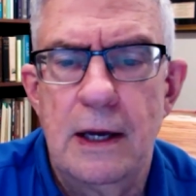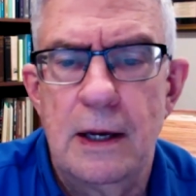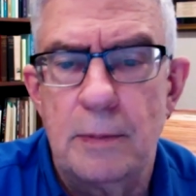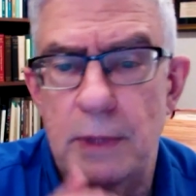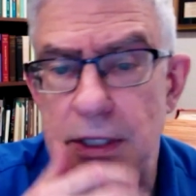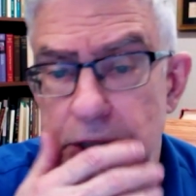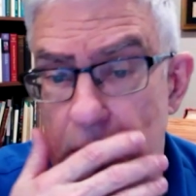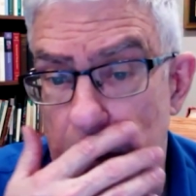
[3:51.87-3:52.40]

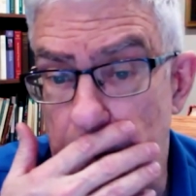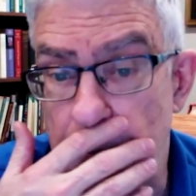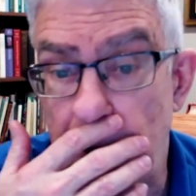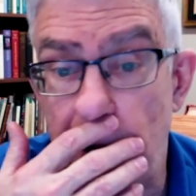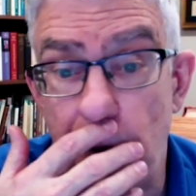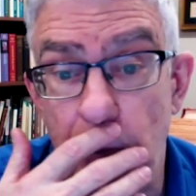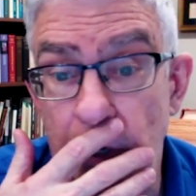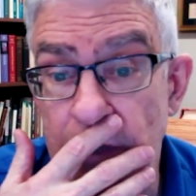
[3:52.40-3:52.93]
But,
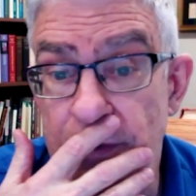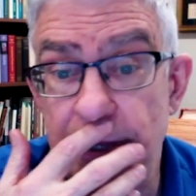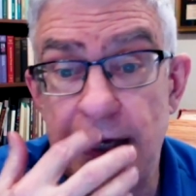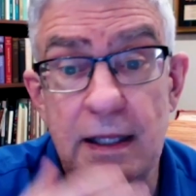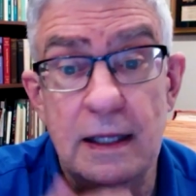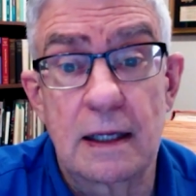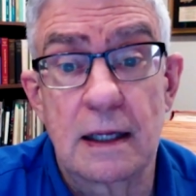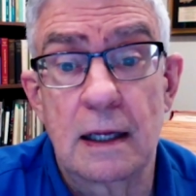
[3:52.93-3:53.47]
Paul, one
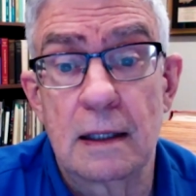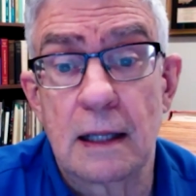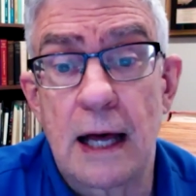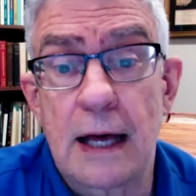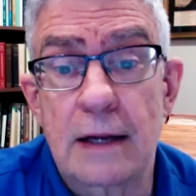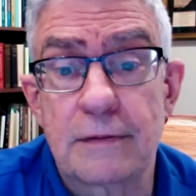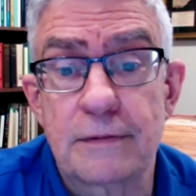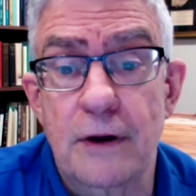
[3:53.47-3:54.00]
thing a
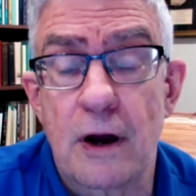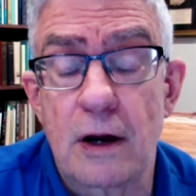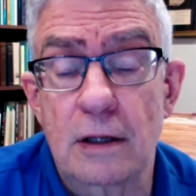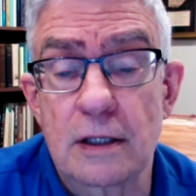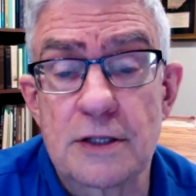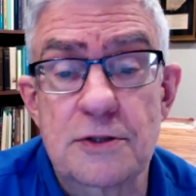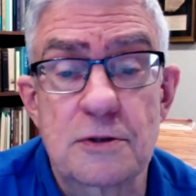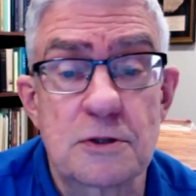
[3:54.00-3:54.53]
lot of our
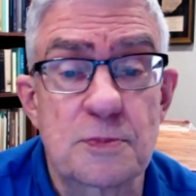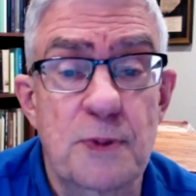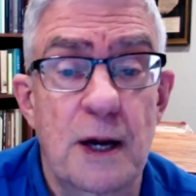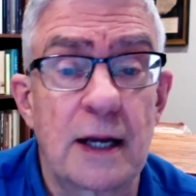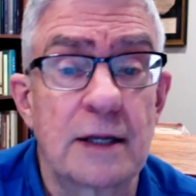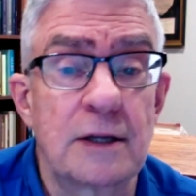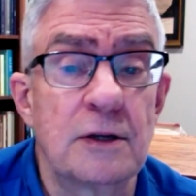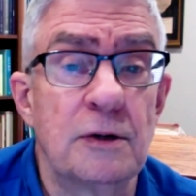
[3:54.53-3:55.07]
listeners
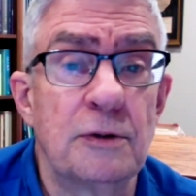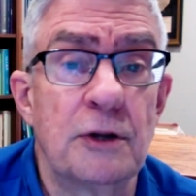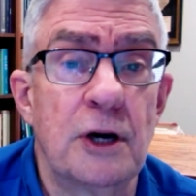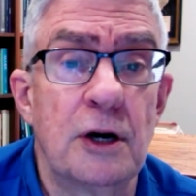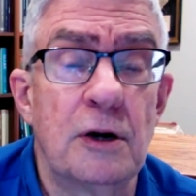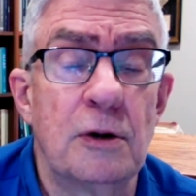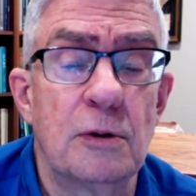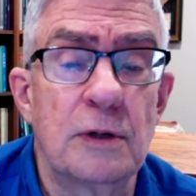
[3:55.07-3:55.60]
probably don't
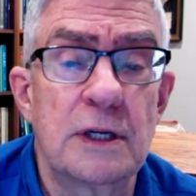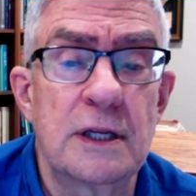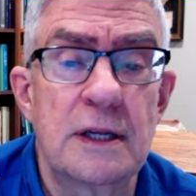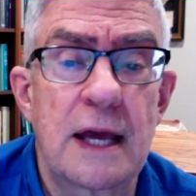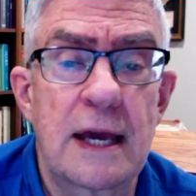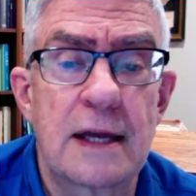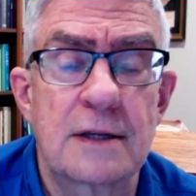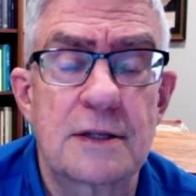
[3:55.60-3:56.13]
know, in
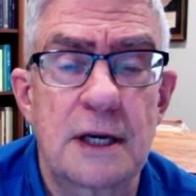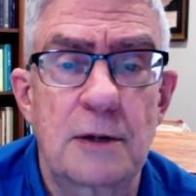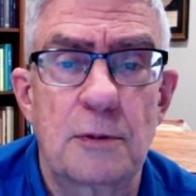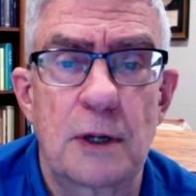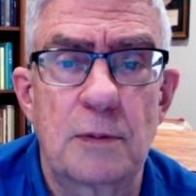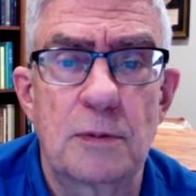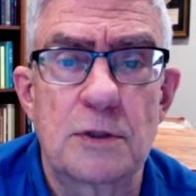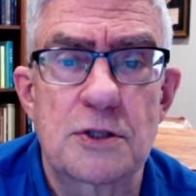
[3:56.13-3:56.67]

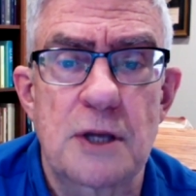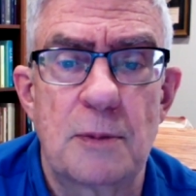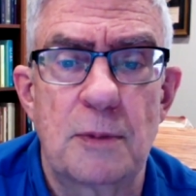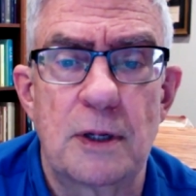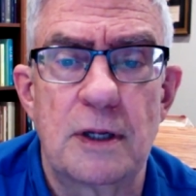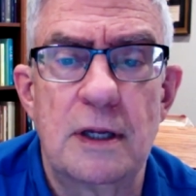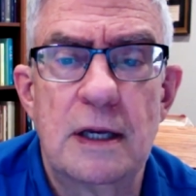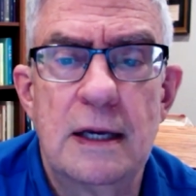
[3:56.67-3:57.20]
antiquity, when
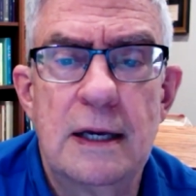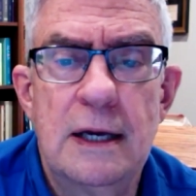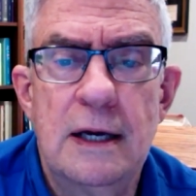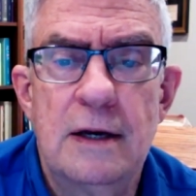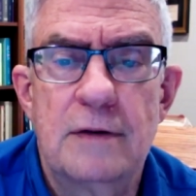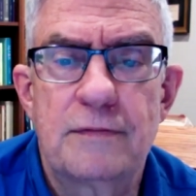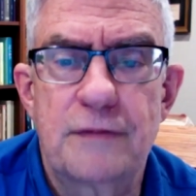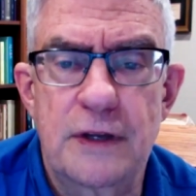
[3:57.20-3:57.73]
someone
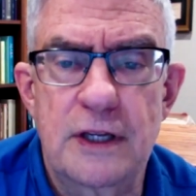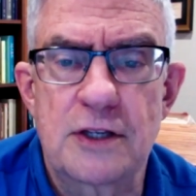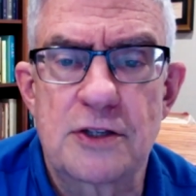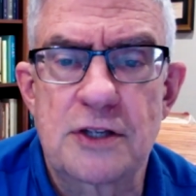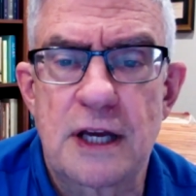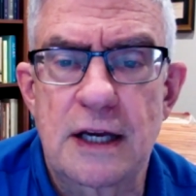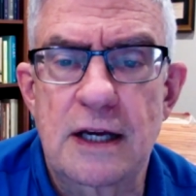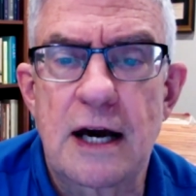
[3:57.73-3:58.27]

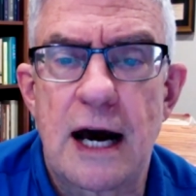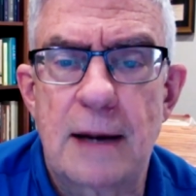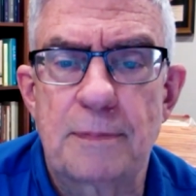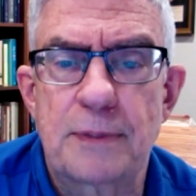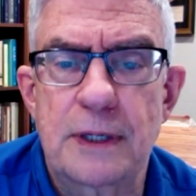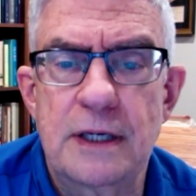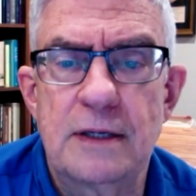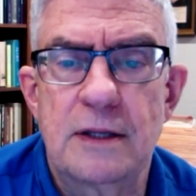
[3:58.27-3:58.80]
finished a
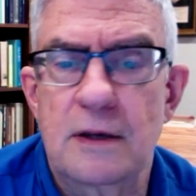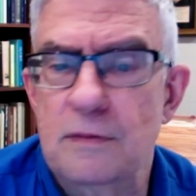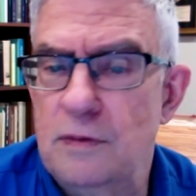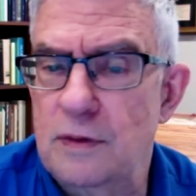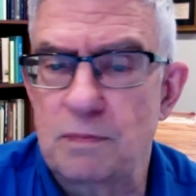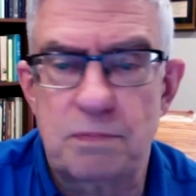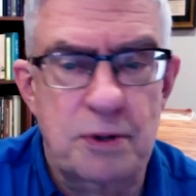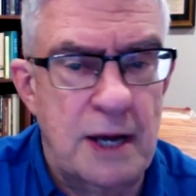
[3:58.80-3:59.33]
copy,
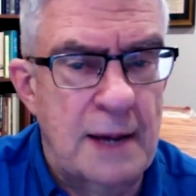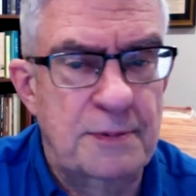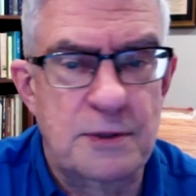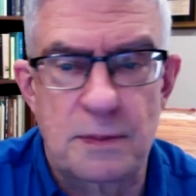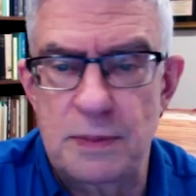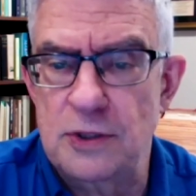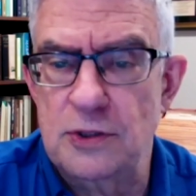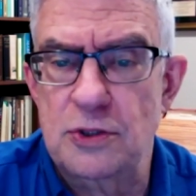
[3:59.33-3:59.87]
perhaps there
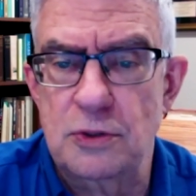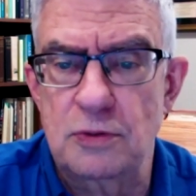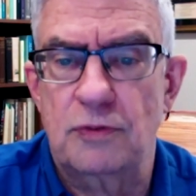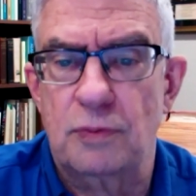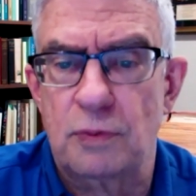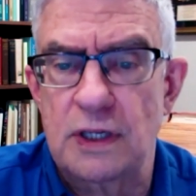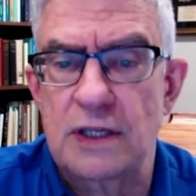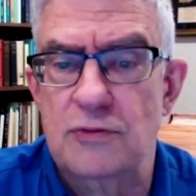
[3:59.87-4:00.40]
have been 2 or
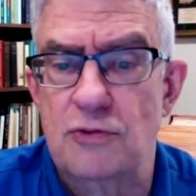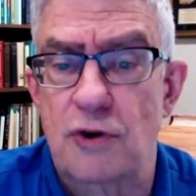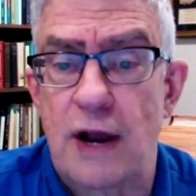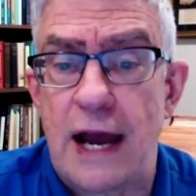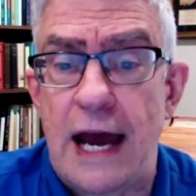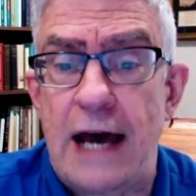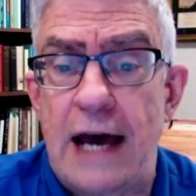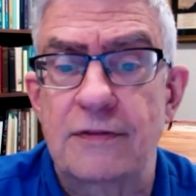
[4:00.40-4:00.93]
3
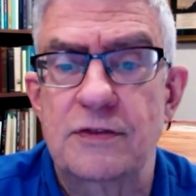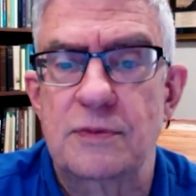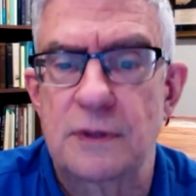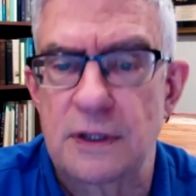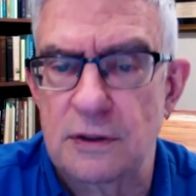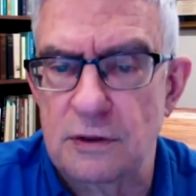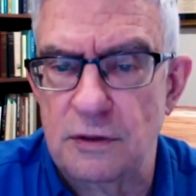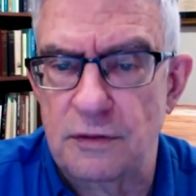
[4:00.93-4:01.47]
drafts,
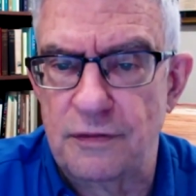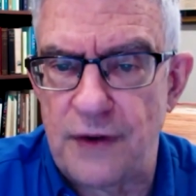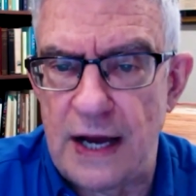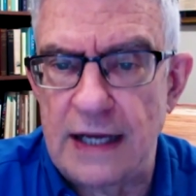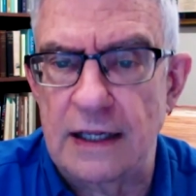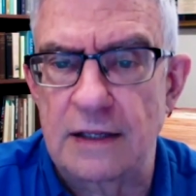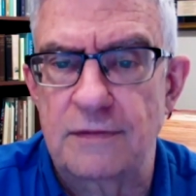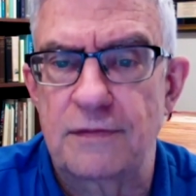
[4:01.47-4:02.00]
and then they're
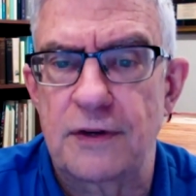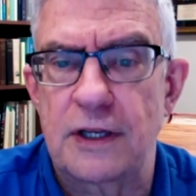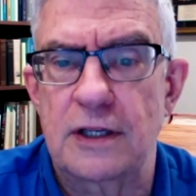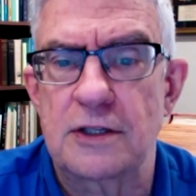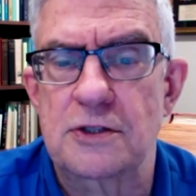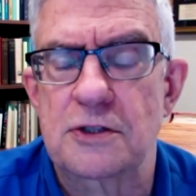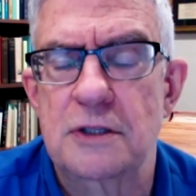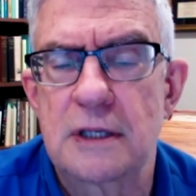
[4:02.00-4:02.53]
finally
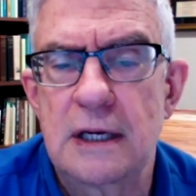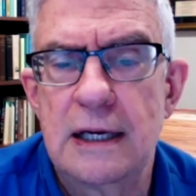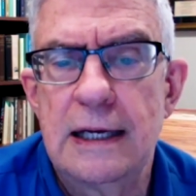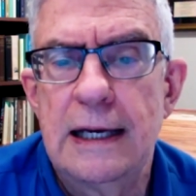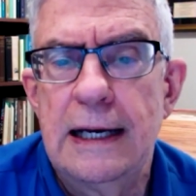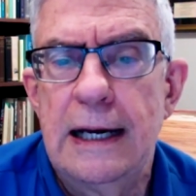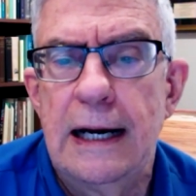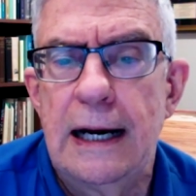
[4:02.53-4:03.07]
finished,
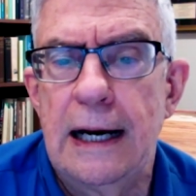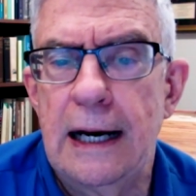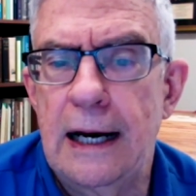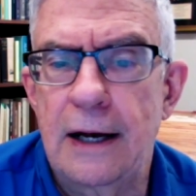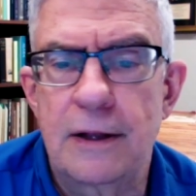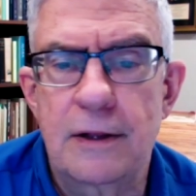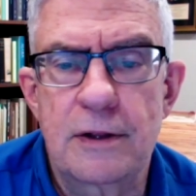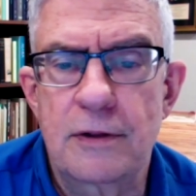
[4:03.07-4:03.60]

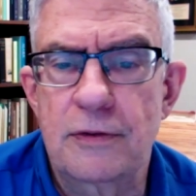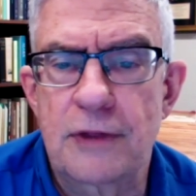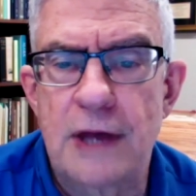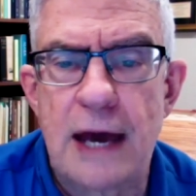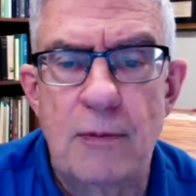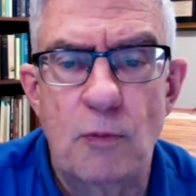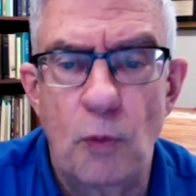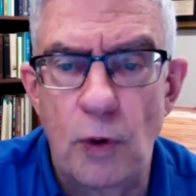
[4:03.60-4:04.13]

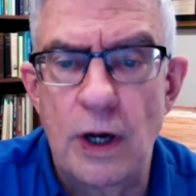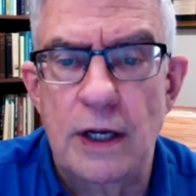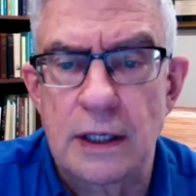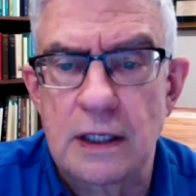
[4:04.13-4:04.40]
that one